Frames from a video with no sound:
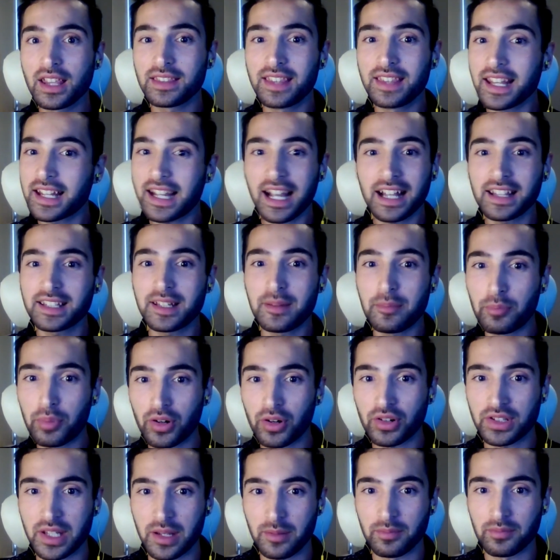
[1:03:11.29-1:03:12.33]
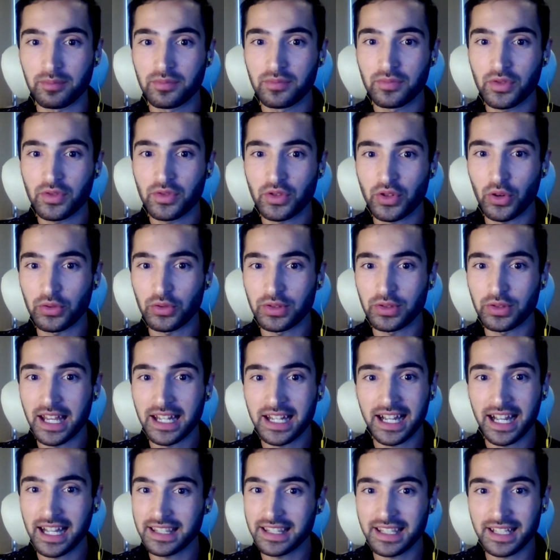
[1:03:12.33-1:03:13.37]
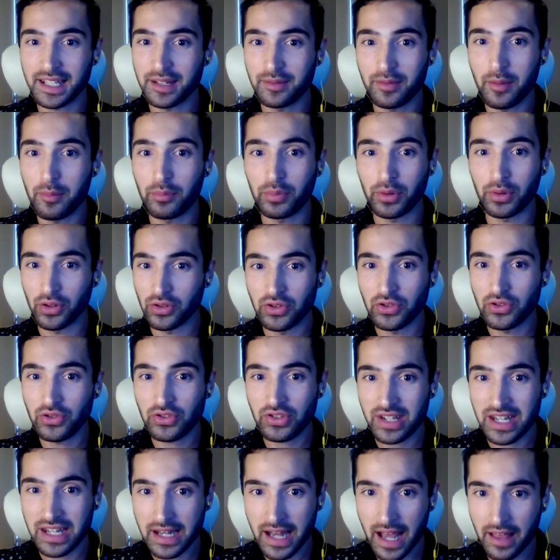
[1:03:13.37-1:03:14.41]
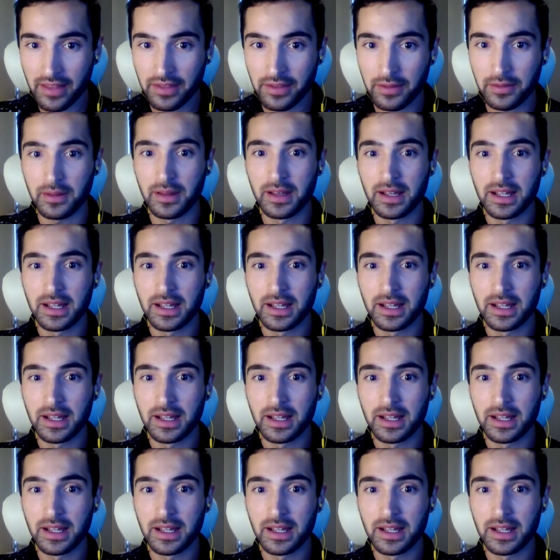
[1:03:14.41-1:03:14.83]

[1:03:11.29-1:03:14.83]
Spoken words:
They can't import them, so they can't even produce enough.